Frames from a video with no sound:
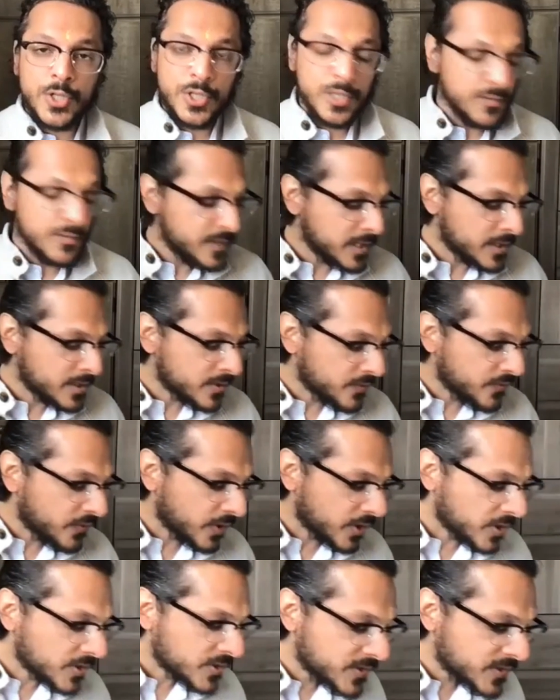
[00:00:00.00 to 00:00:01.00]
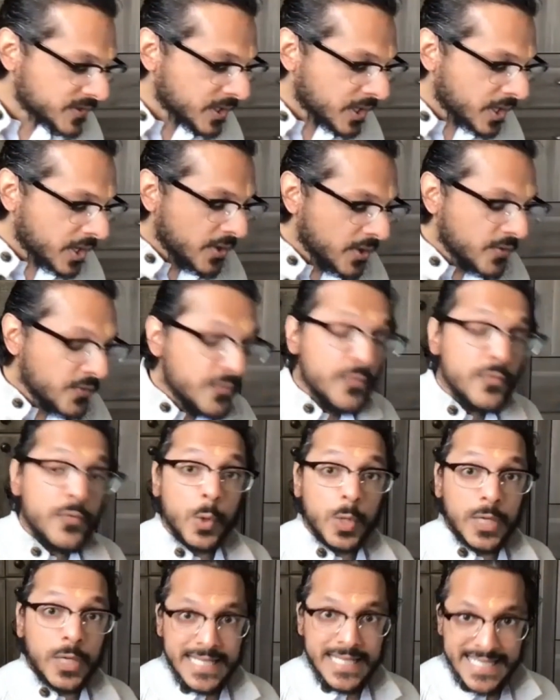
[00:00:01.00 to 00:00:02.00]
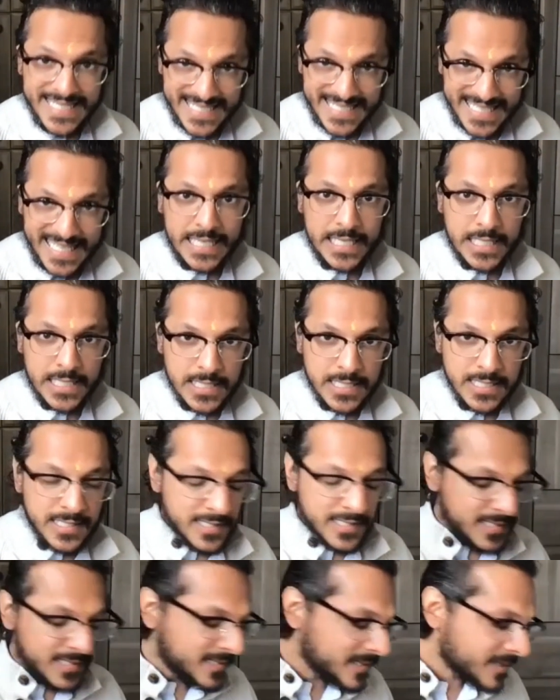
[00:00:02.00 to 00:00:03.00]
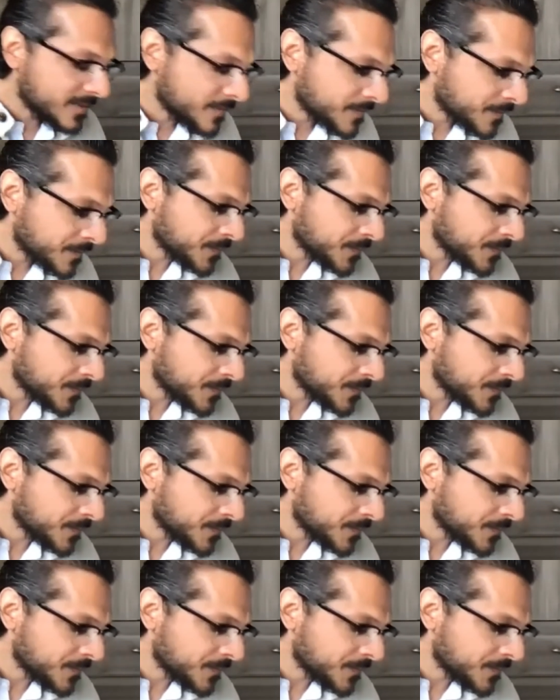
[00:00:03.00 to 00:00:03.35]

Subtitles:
we're shifting to verse 46.